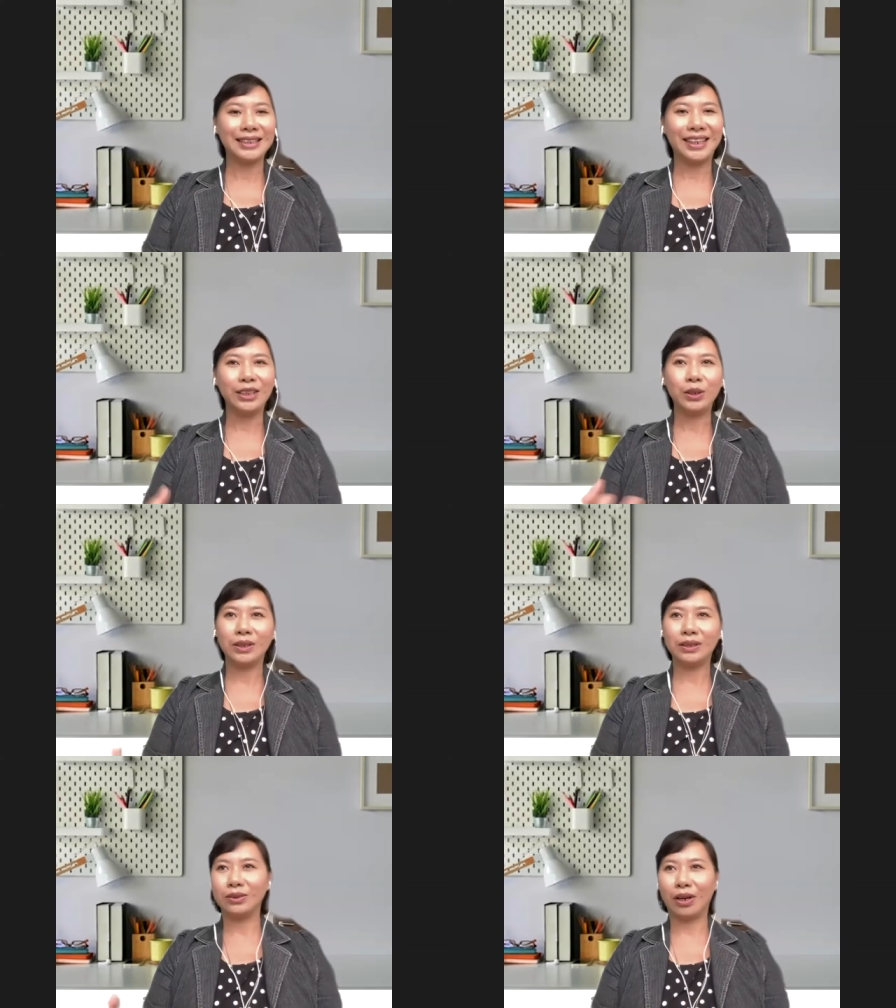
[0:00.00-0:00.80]
Then you
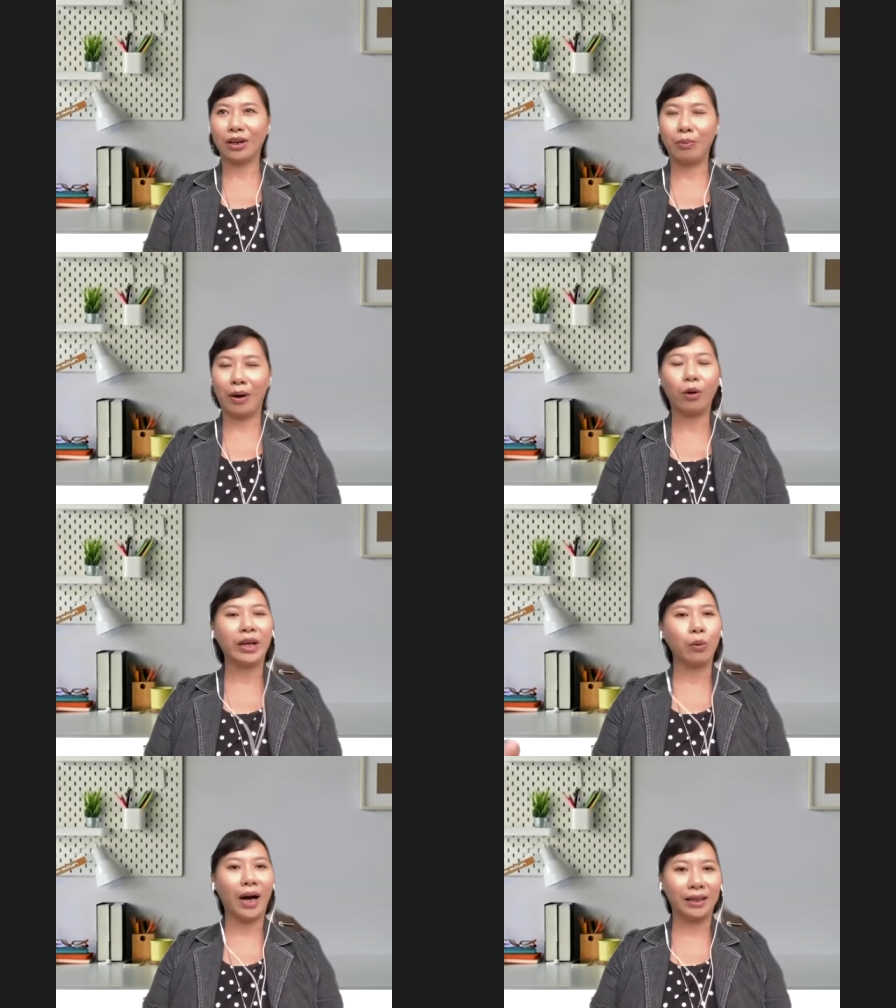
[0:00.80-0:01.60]
need to talk about,
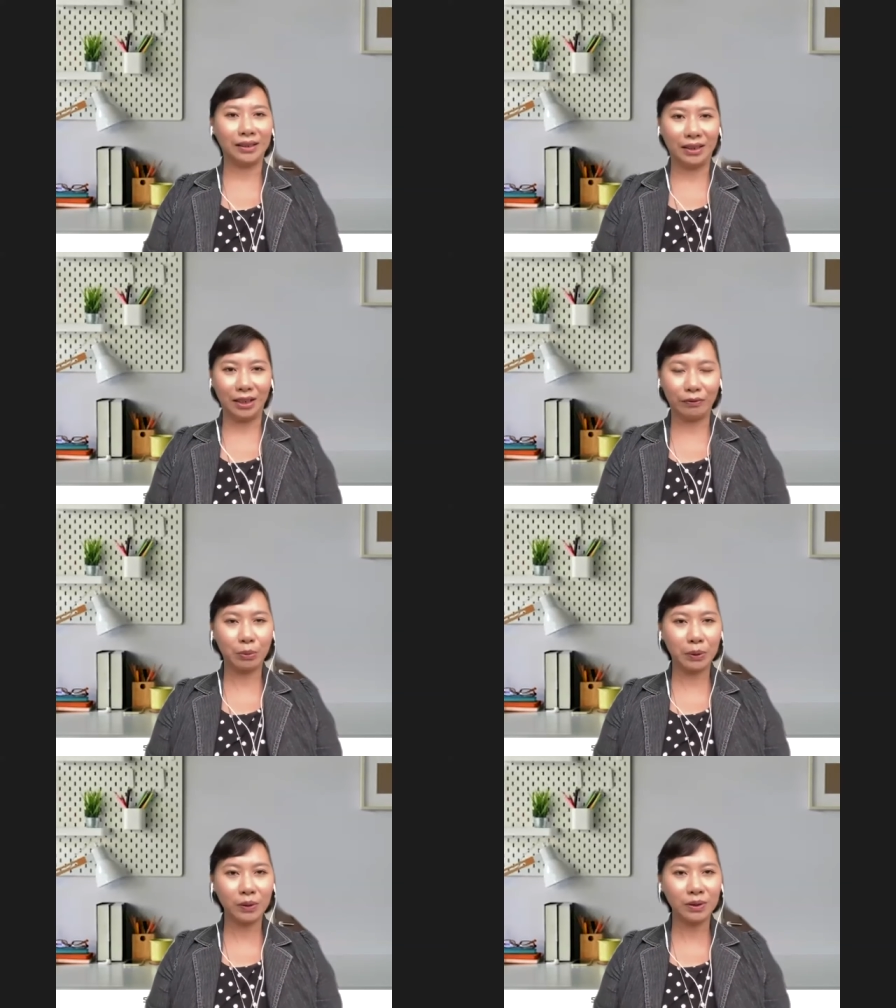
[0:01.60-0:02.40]
okay, what are the deliverables?